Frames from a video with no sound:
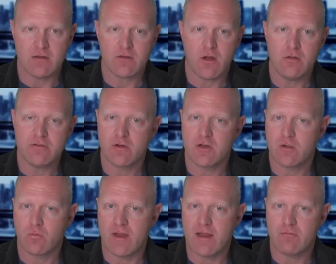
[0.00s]
also going to
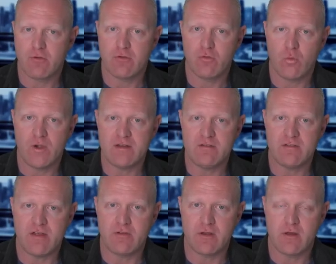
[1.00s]
rent for
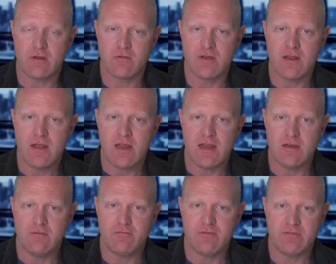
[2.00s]

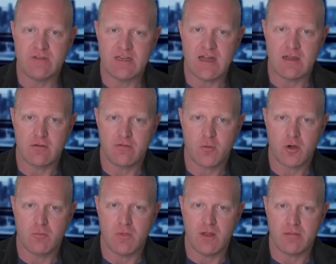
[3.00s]
$2,750 per
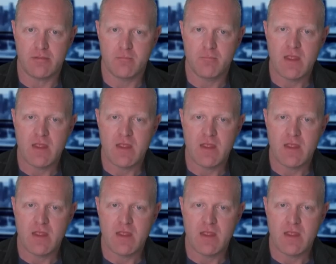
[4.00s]
month.